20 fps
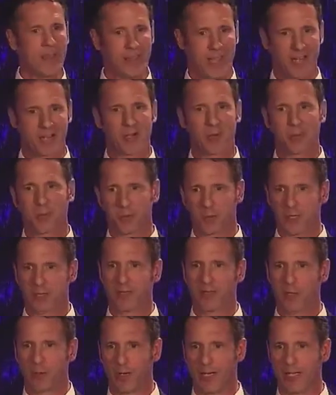that you're
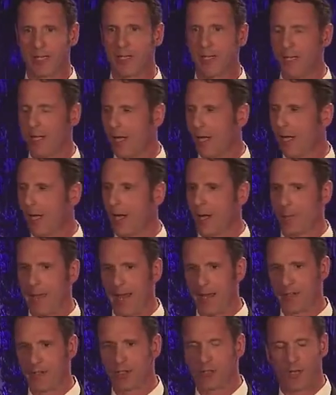previewing um,
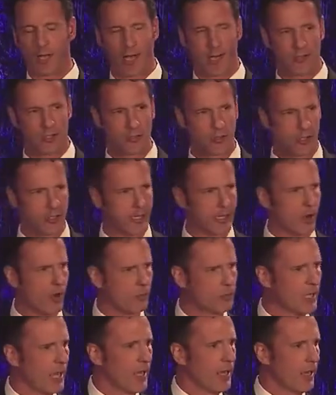as, you're, as you're looking at
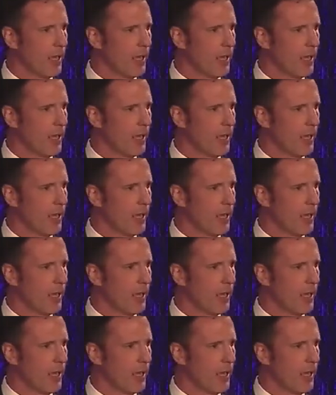homes.